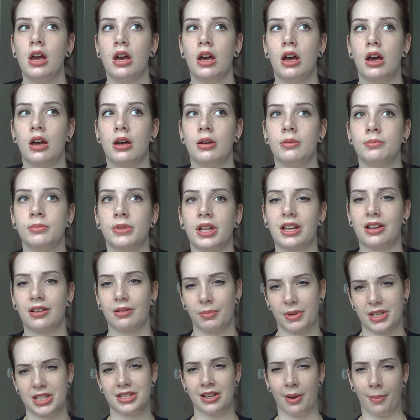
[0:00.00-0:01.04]
Like
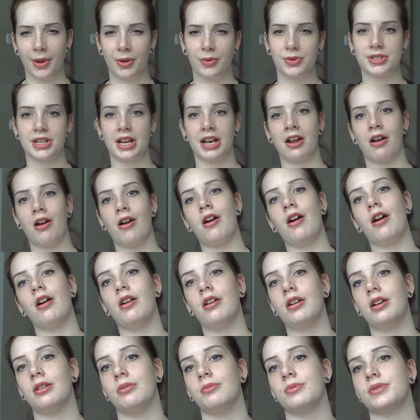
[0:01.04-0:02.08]
my stomach was getting
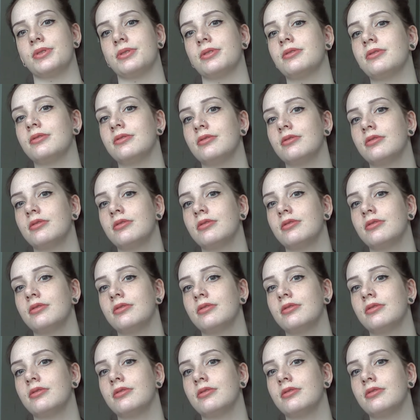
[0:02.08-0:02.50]
hard and it was